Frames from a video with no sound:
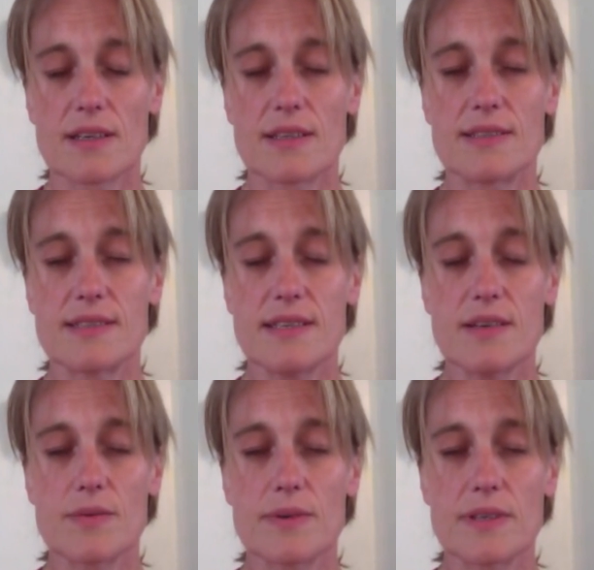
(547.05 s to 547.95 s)
and see
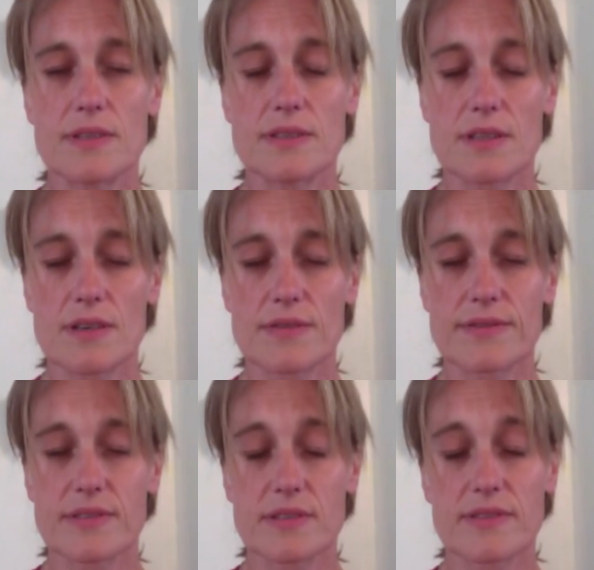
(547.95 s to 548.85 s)
a world of
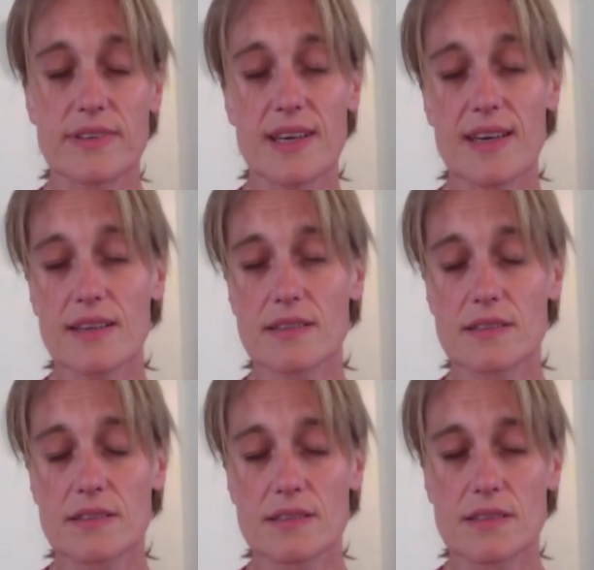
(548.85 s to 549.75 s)
fear
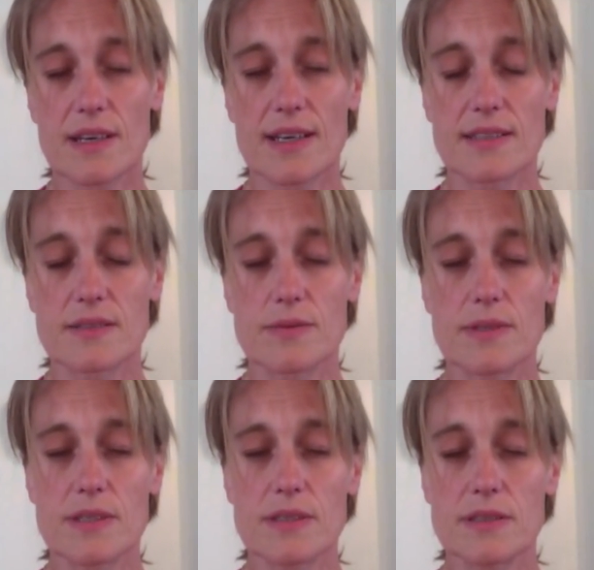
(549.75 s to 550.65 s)
and a
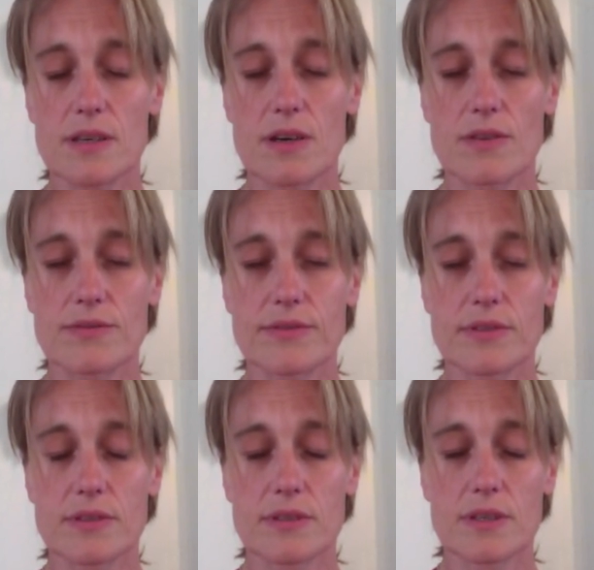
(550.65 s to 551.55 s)
world of
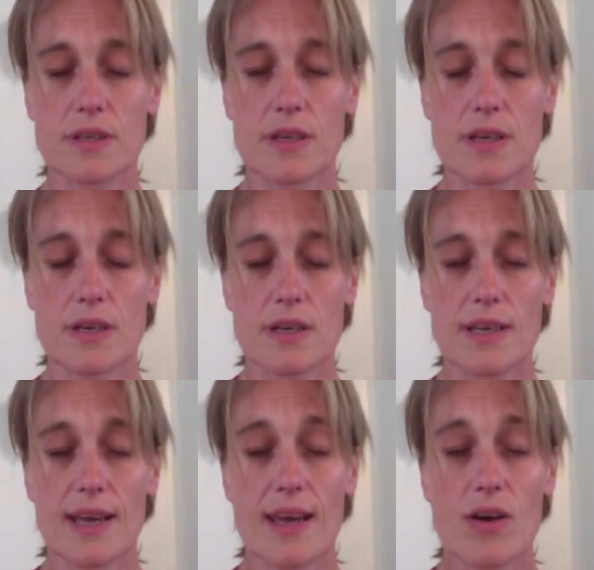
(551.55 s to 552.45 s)

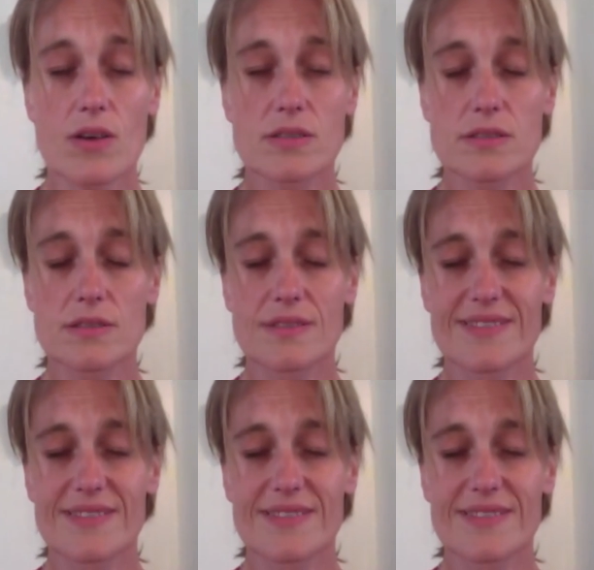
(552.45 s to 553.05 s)
chaos,